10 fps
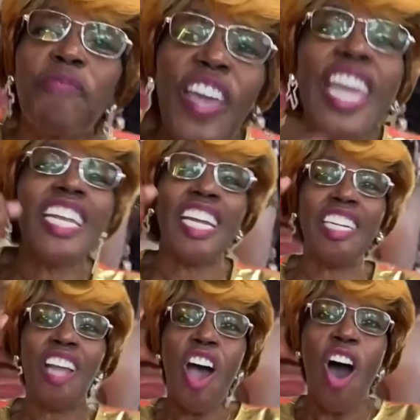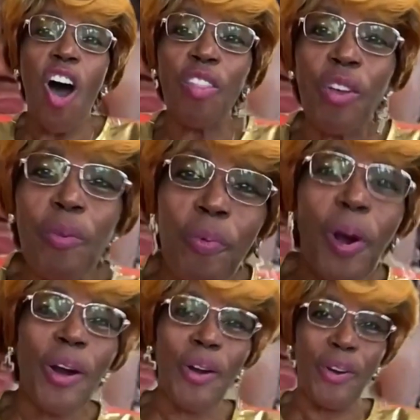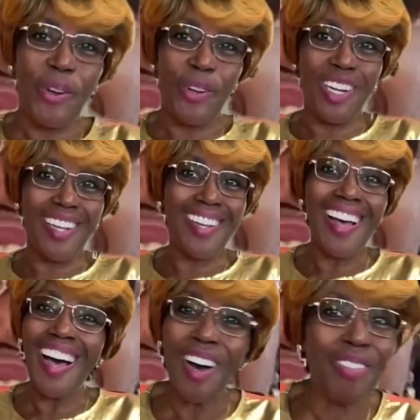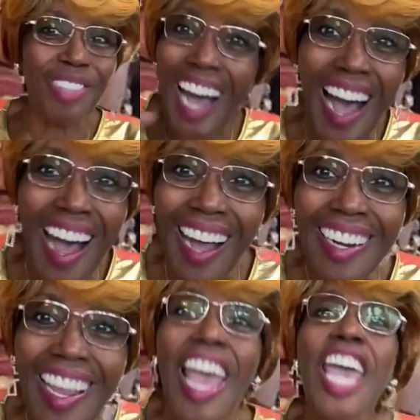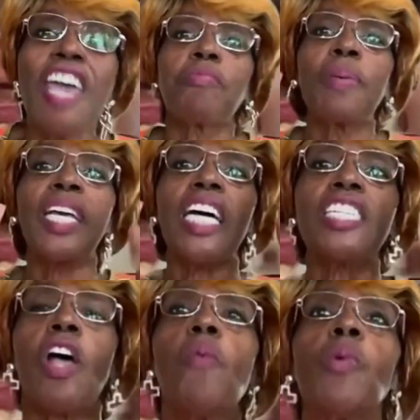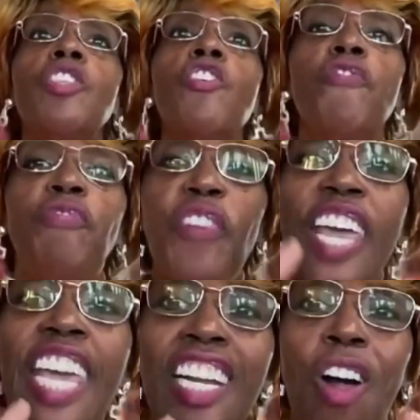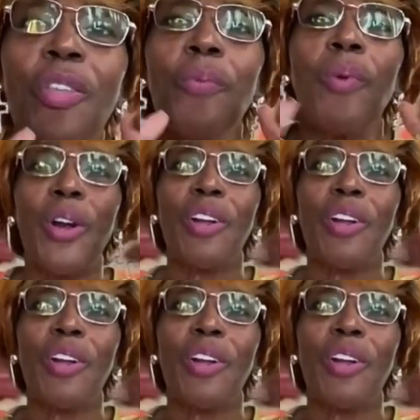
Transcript: feeding on the word of God. It because when you feed on the word